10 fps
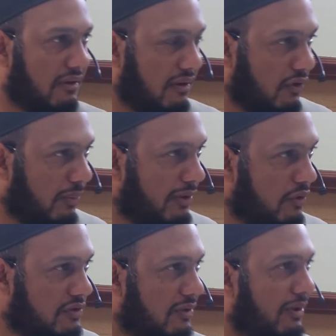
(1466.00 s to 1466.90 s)
They normally
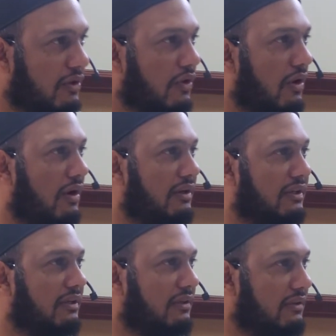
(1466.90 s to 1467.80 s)
use the word
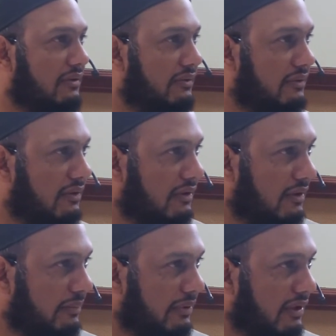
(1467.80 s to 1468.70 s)
carded.
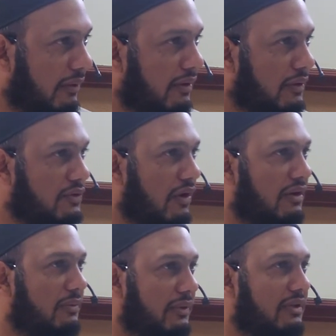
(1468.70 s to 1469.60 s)
But no one knows what
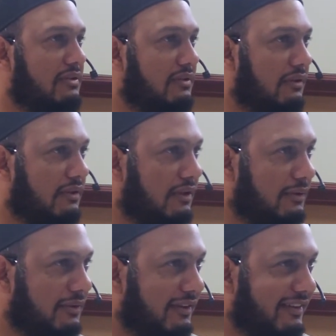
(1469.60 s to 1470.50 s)
carded means, so I'll tell
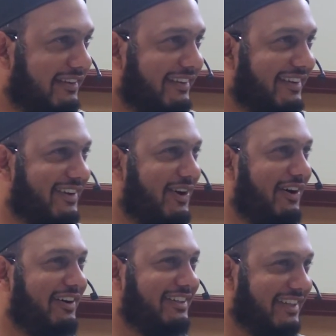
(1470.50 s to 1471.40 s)
you.
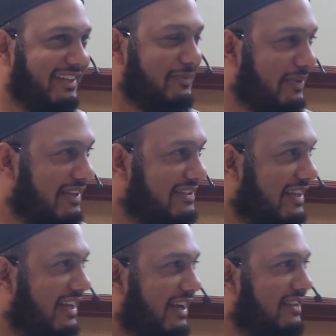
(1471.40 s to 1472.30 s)
Carded means
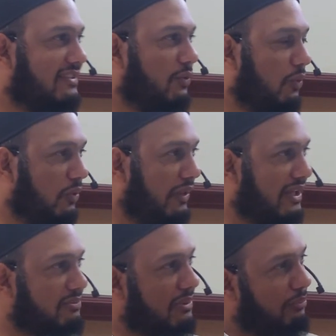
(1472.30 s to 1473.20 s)
it's wool that
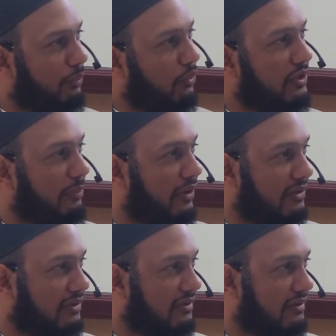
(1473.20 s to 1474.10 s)
has been pulled
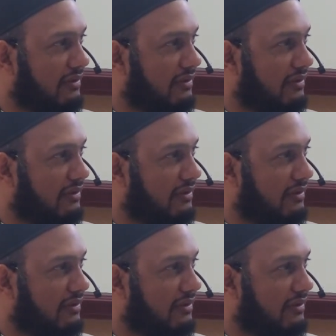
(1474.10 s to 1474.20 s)
apart.